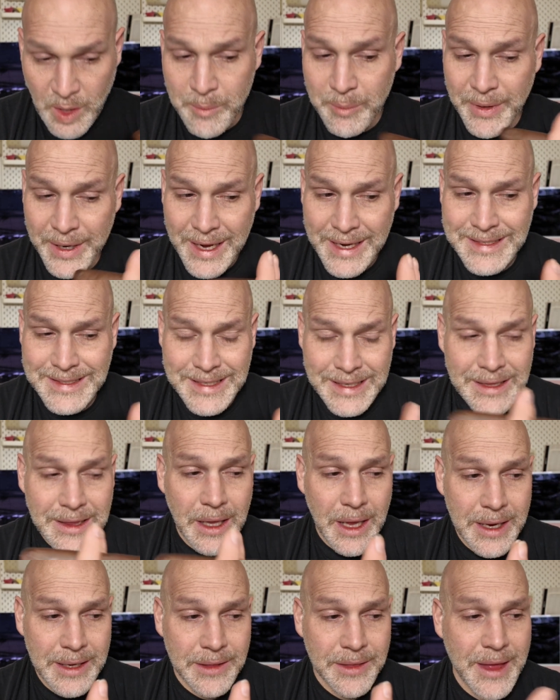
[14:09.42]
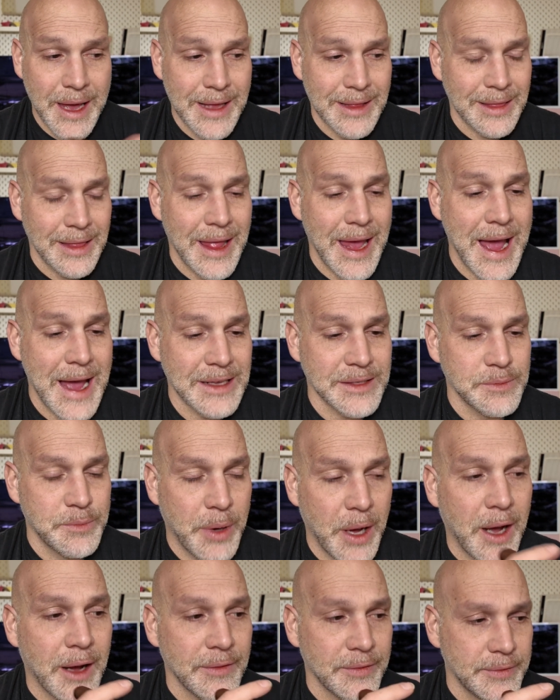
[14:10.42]
But I did like that last
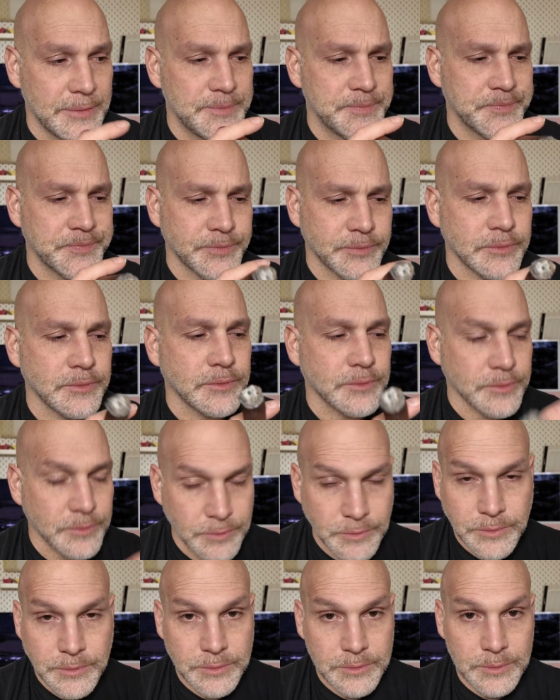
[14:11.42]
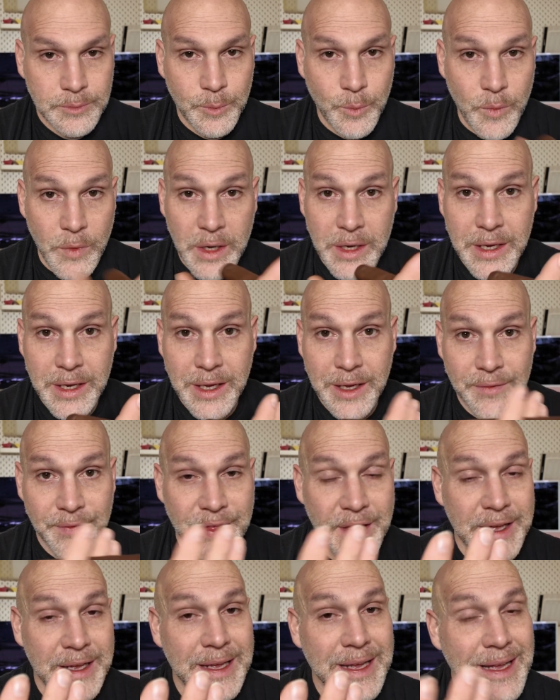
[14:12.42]
puff. If
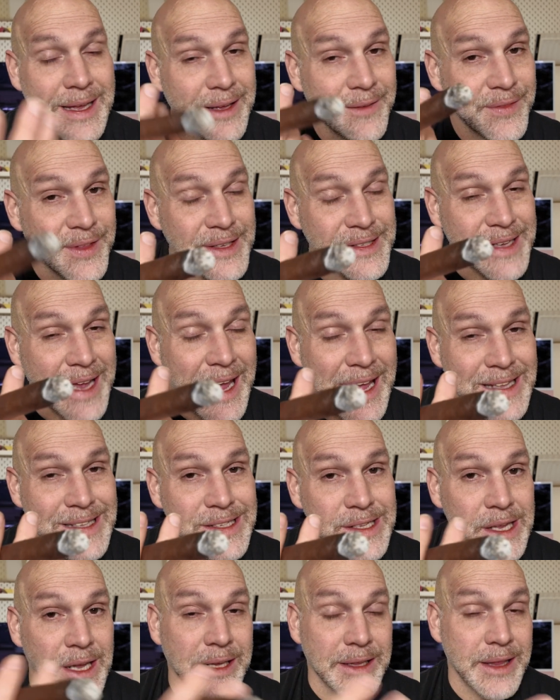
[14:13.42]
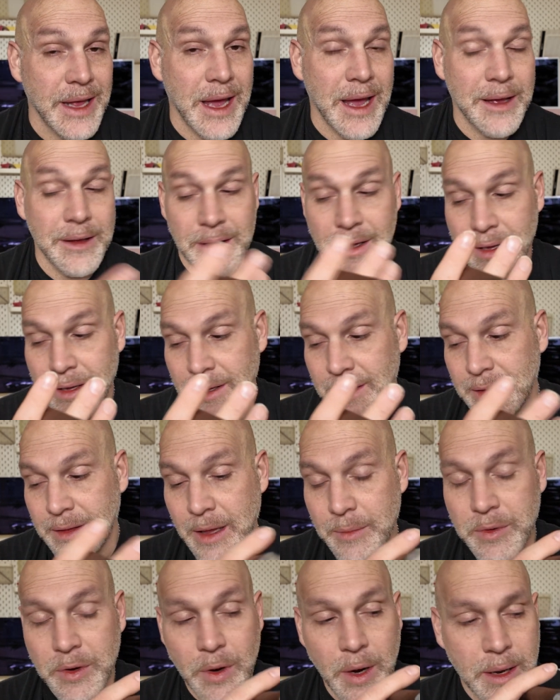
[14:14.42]
this ends like that,
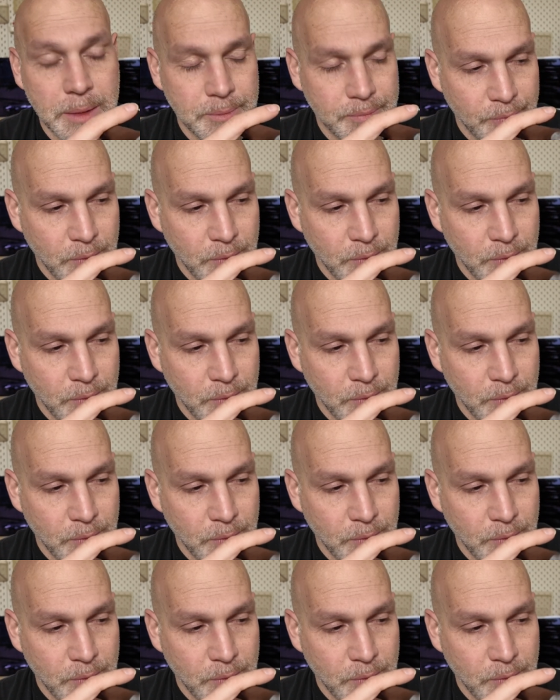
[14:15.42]
that'd be great.